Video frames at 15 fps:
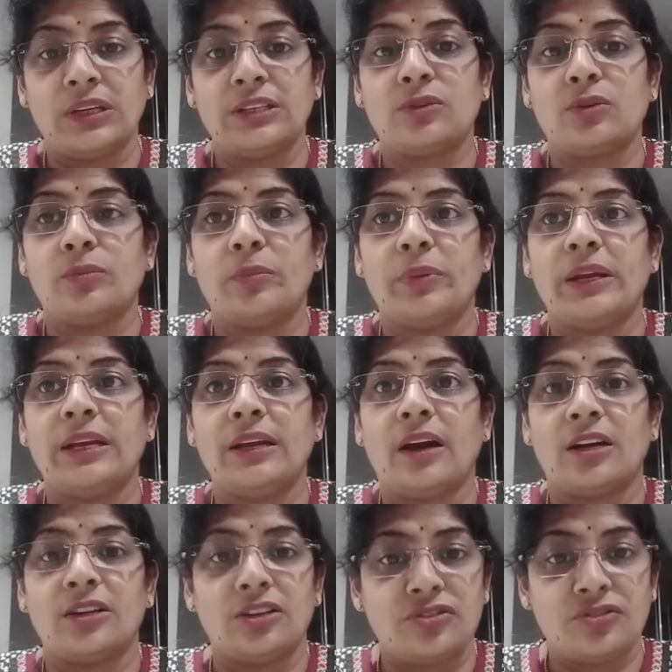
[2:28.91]
It could be
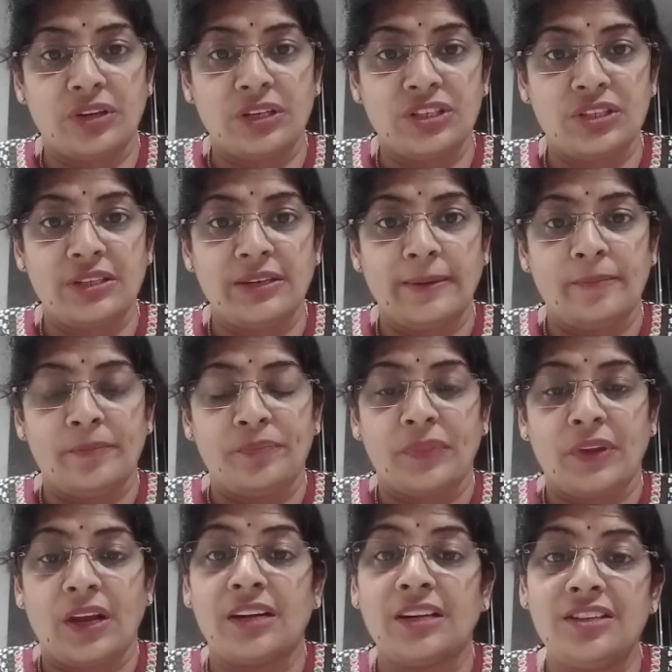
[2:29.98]
adulteration
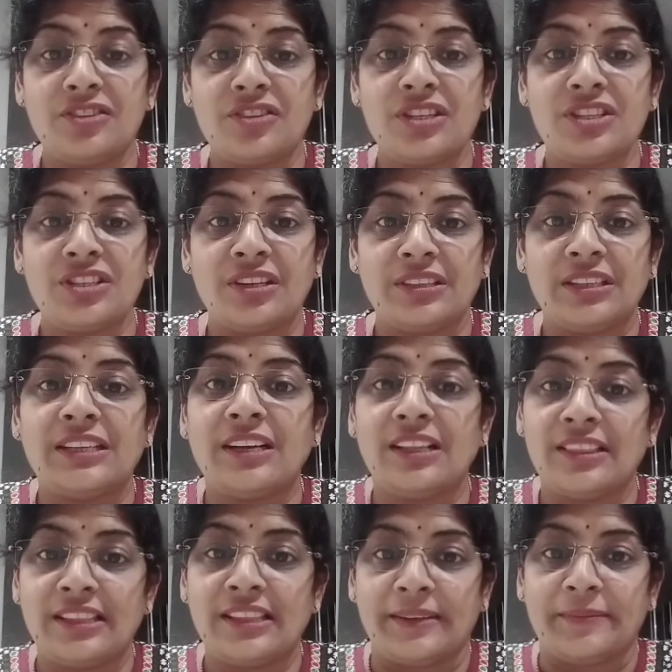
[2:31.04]
ante
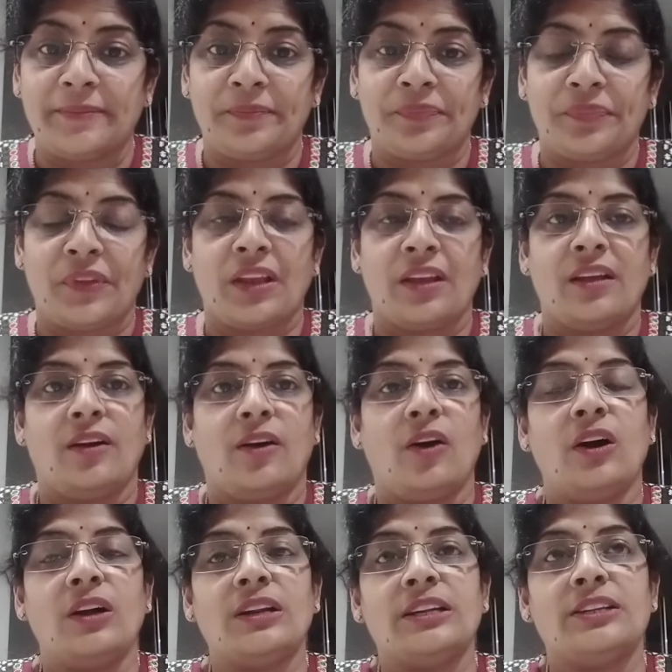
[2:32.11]
kalti,
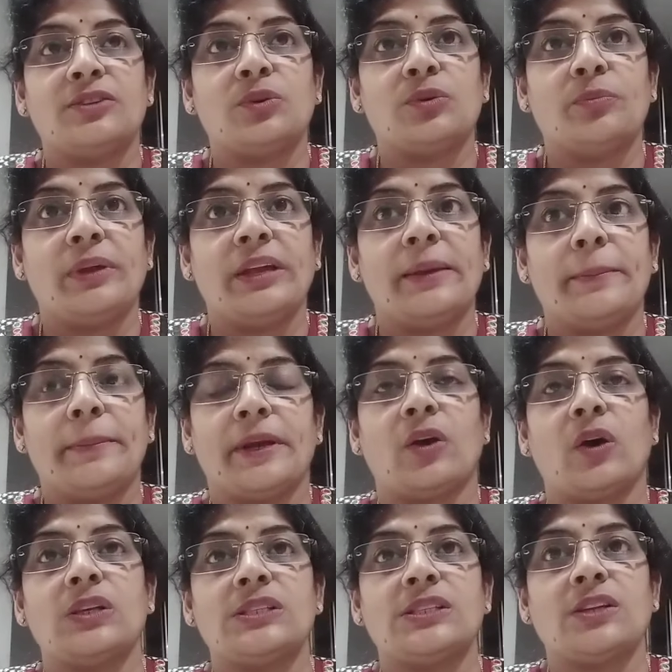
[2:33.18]
or it could be
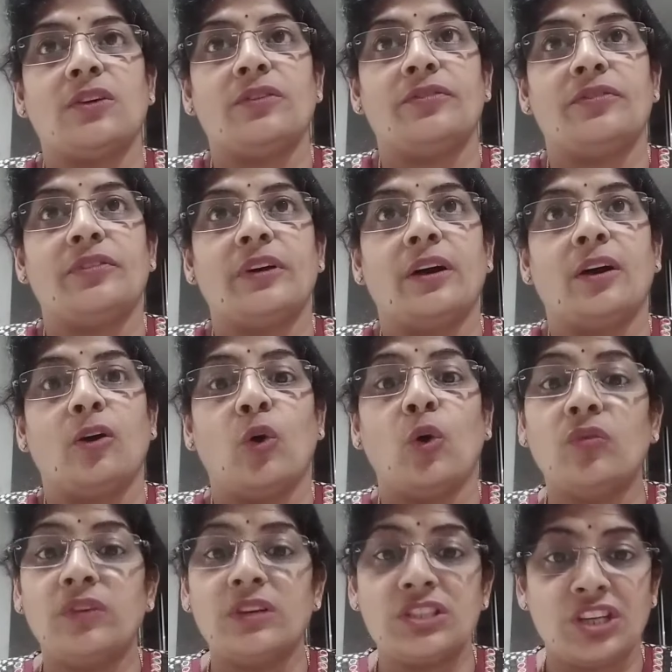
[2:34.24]
because of
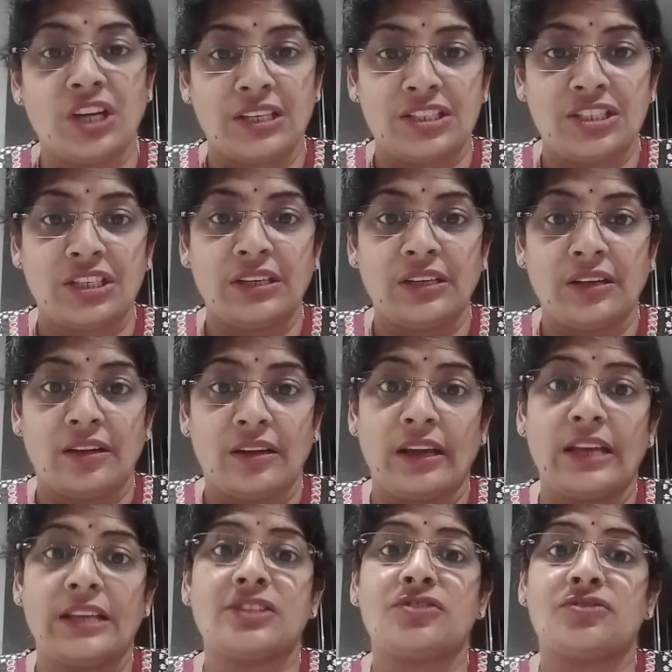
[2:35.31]
overcharging,
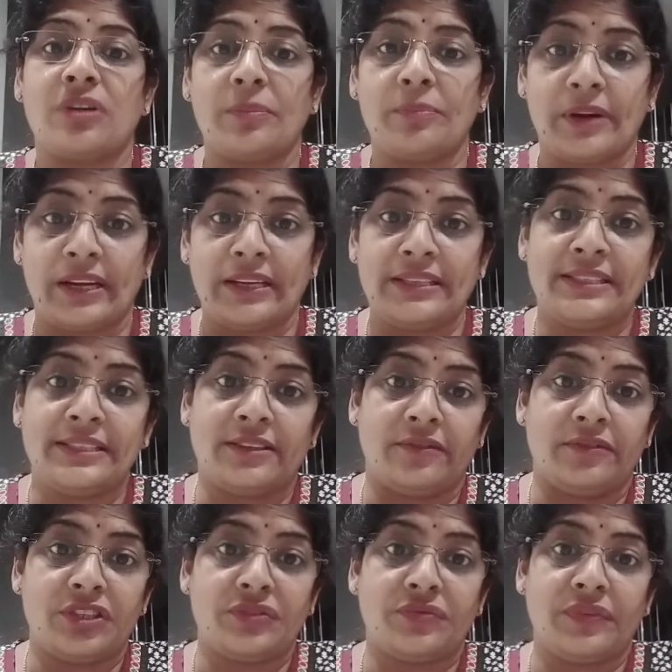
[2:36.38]
extra price
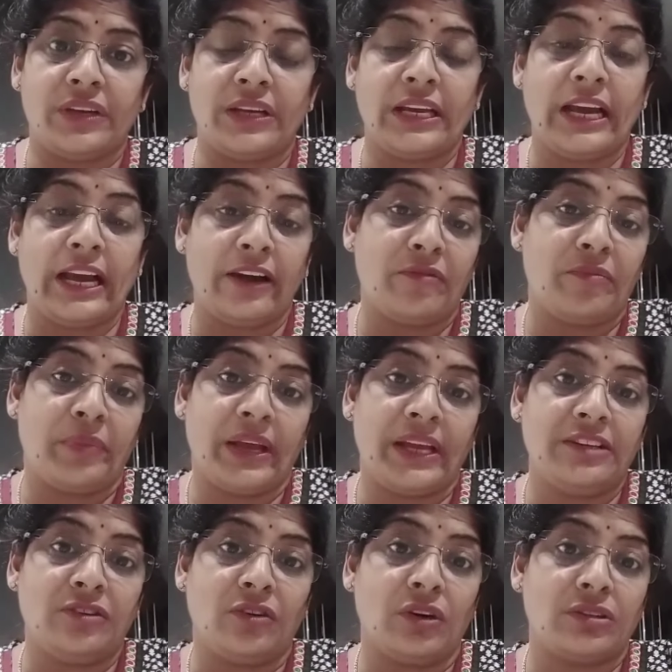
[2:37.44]
which we have
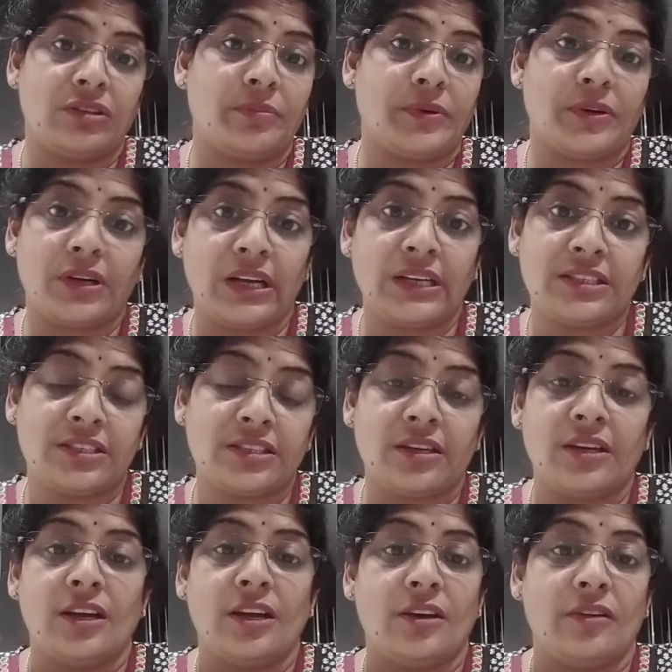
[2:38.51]
paid on the product,
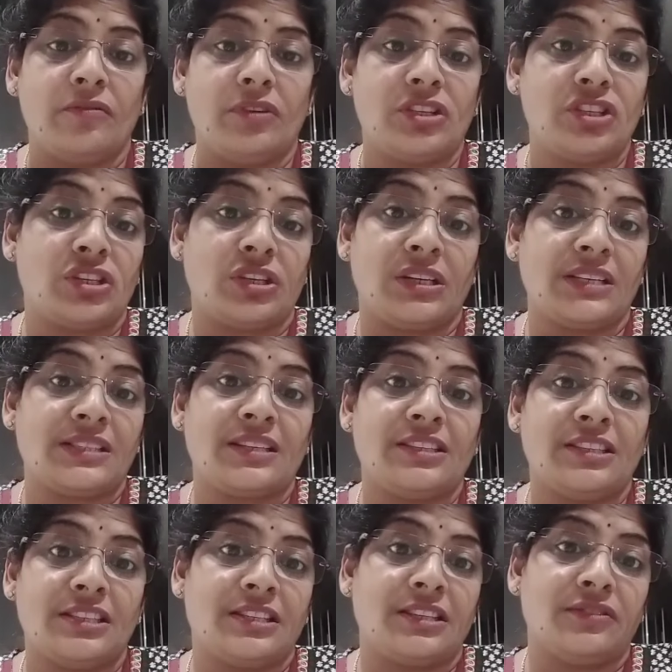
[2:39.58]
which
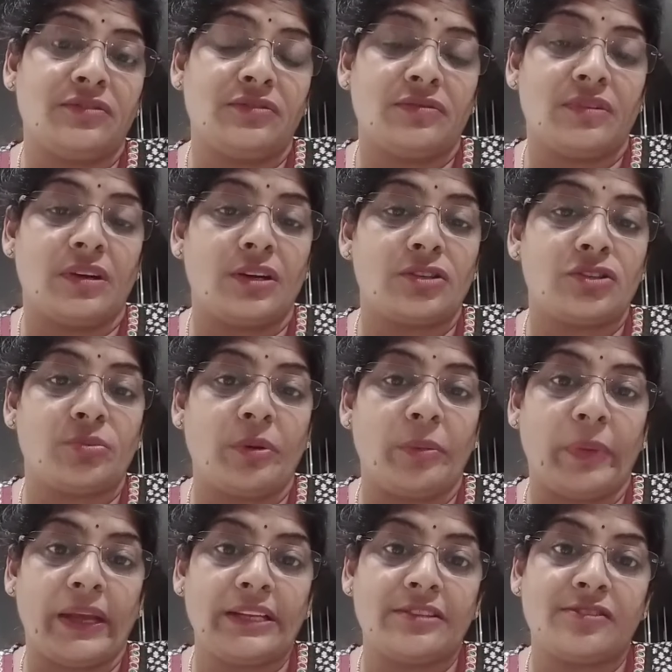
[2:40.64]
doesn't deserve to be
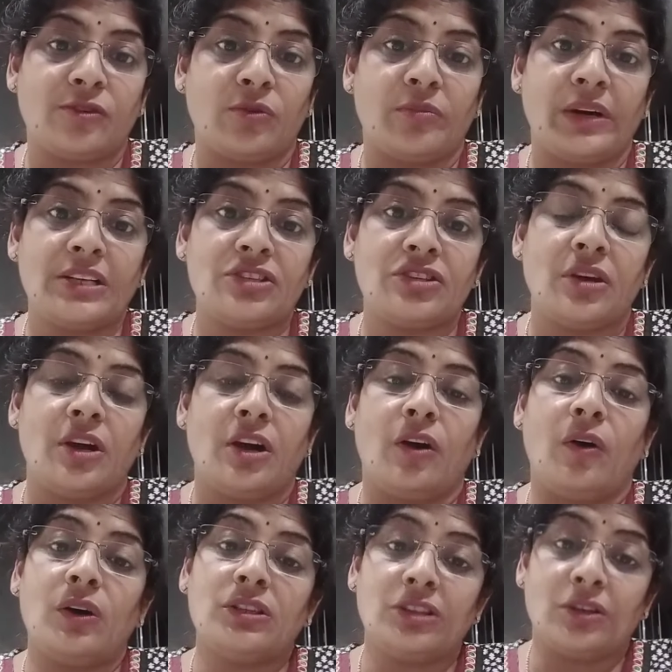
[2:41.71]
paid so much,
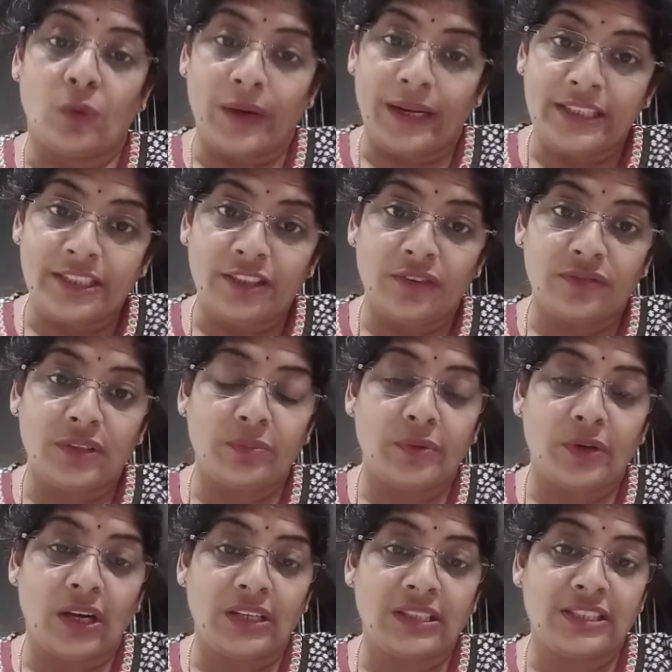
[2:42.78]
or the quality of the
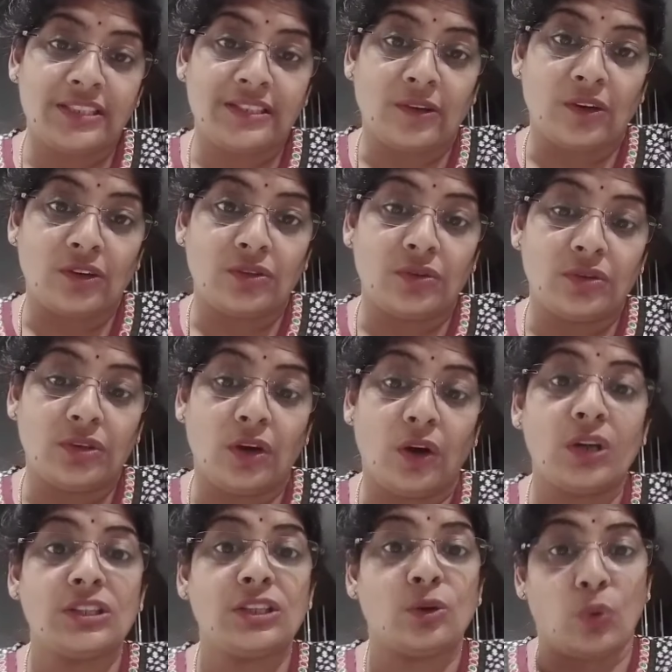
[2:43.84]
product is not good,
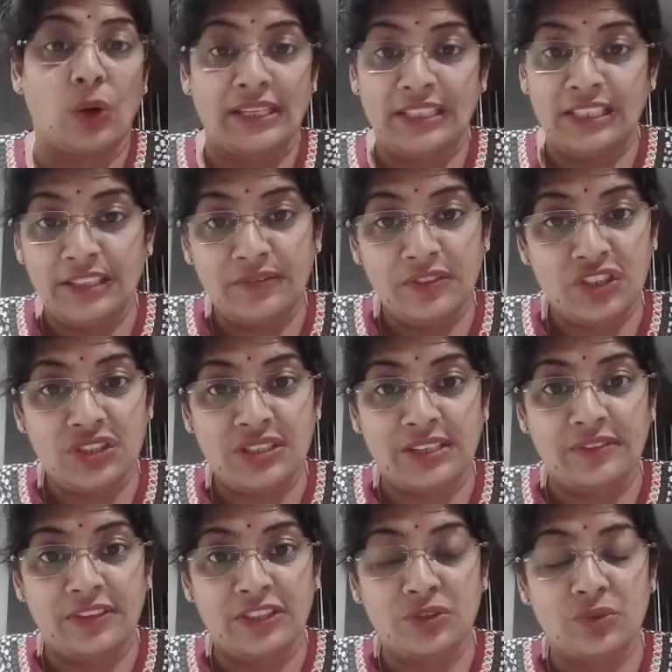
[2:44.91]
or the quantity which is
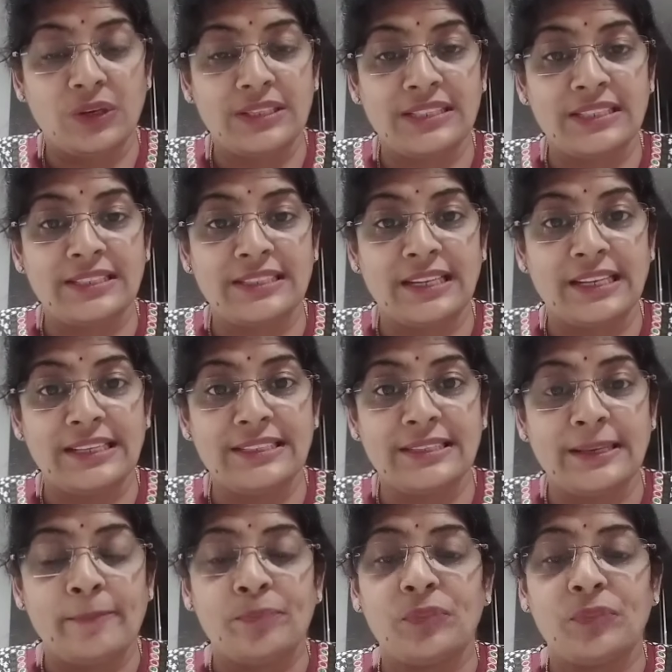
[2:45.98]
given to us is less.